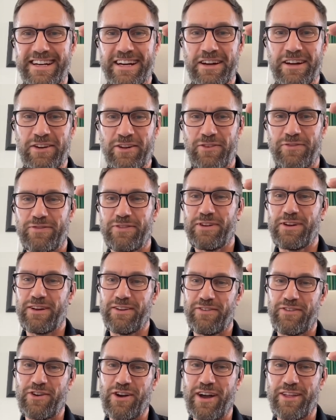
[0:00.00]
I don't know if any
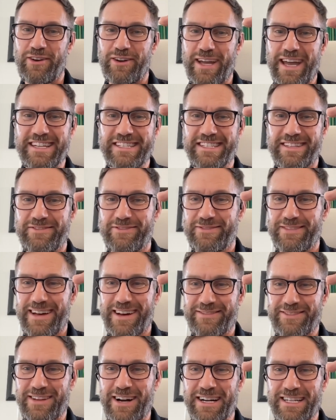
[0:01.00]
of your other guests have,
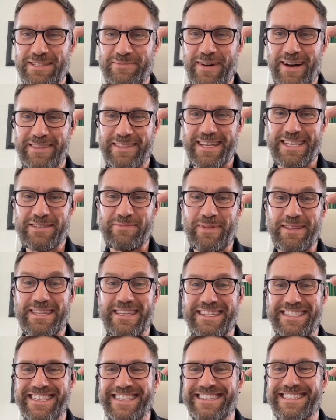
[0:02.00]
have talked about this, but
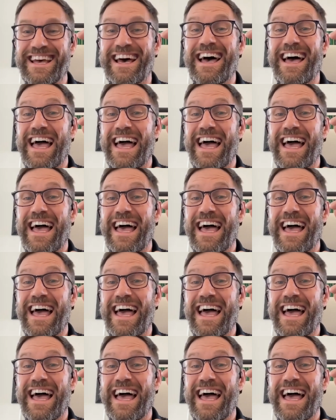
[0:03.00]
this is